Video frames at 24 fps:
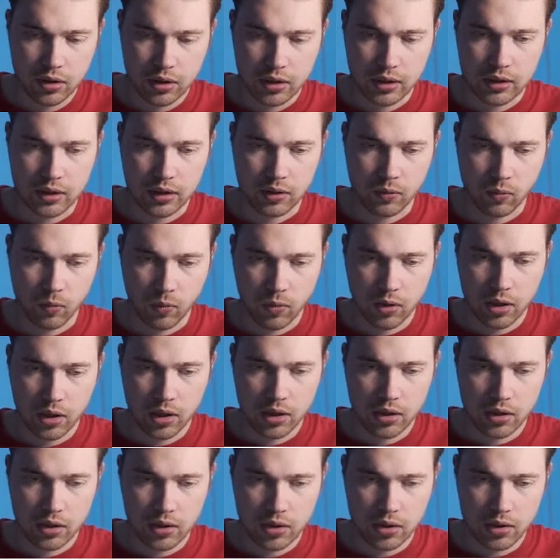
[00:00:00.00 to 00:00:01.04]
and then
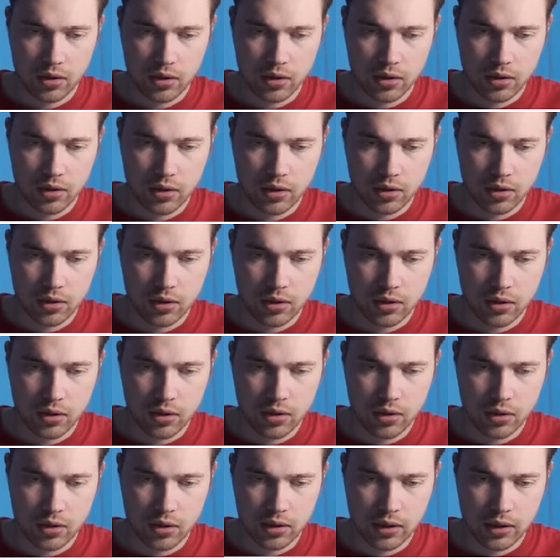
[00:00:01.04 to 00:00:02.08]
1,
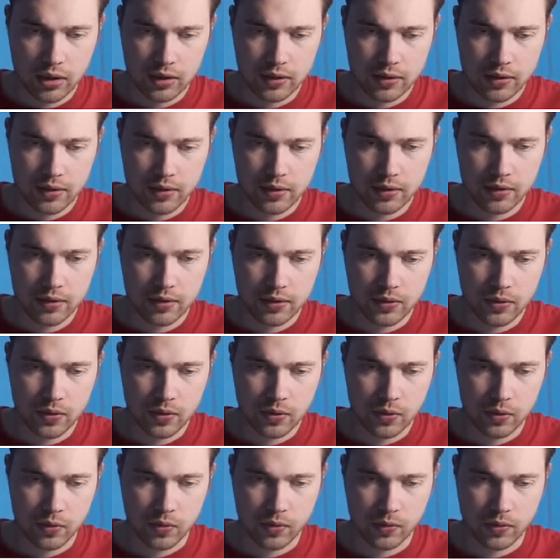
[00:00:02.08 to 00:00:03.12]
h,
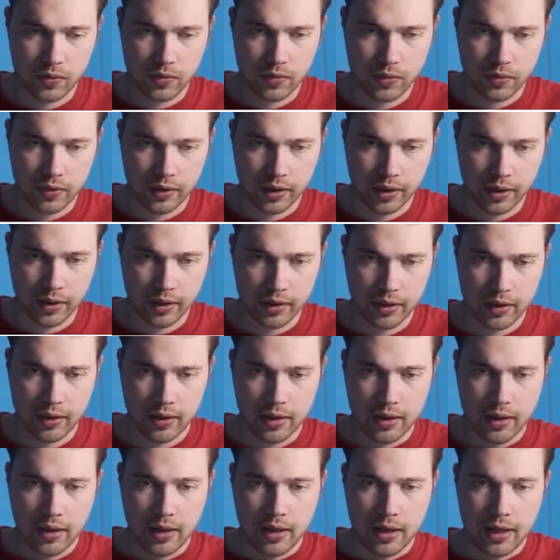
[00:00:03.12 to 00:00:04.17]
2, okay.
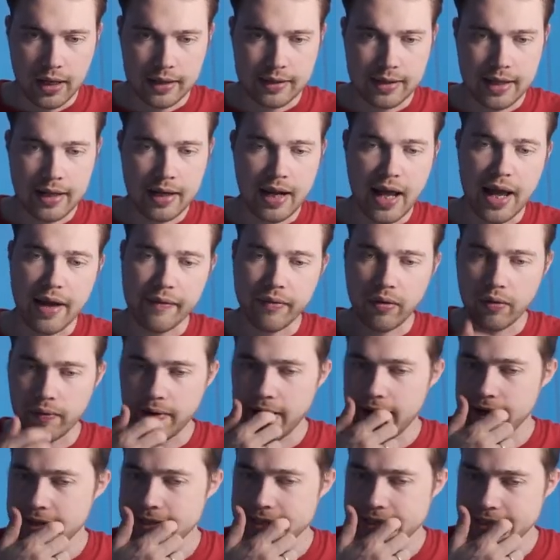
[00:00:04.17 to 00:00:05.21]
And then f of
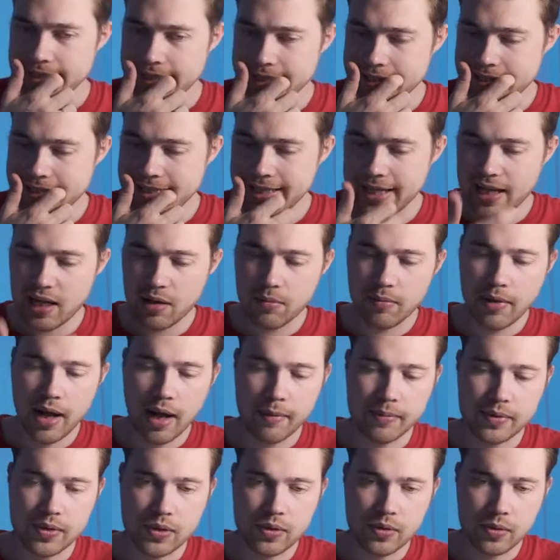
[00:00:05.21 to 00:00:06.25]
x, let's say,
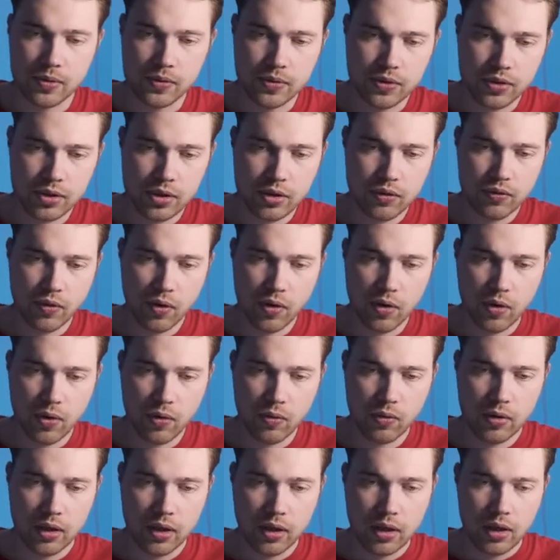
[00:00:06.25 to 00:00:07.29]
maps to
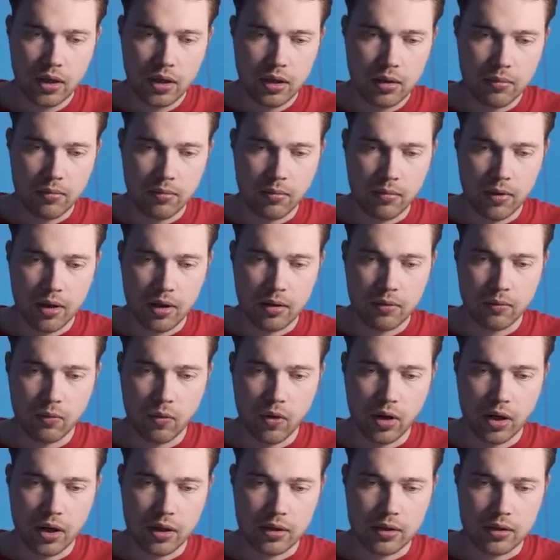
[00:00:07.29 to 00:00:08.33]
0,
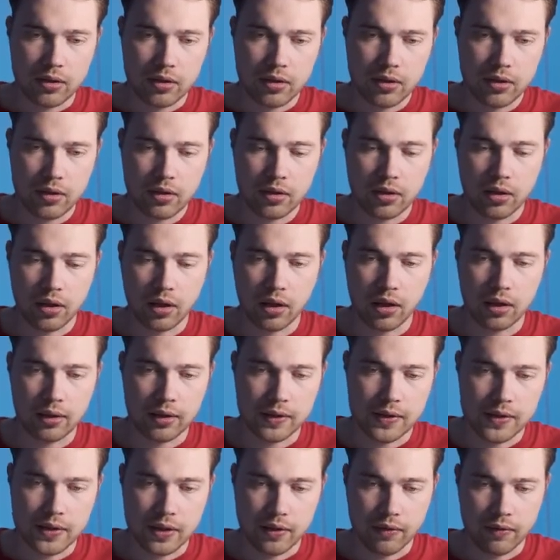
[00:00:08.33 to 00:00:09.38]
1,
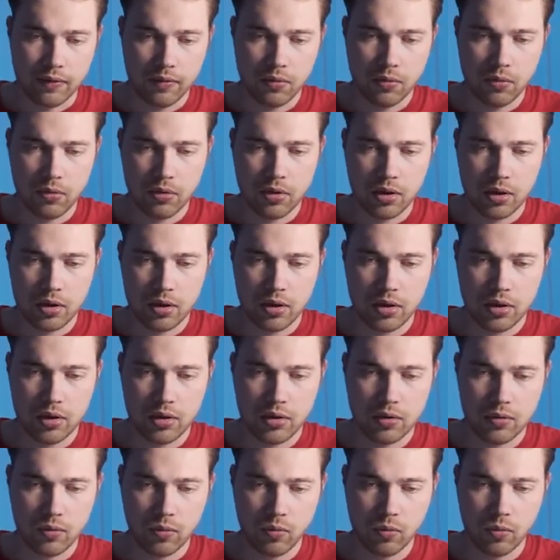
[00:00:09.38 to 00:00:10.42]
let's say 4,
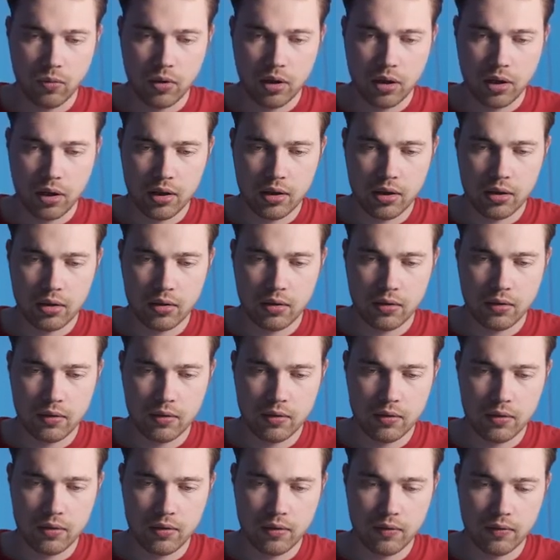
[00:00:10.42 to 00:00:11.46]
1,
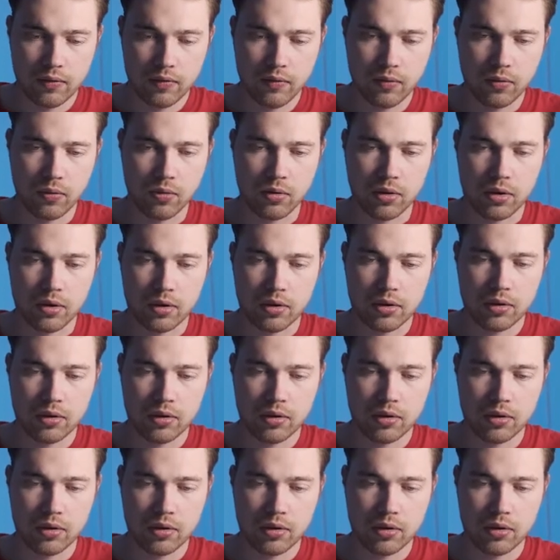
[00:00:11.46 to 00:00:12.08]
4,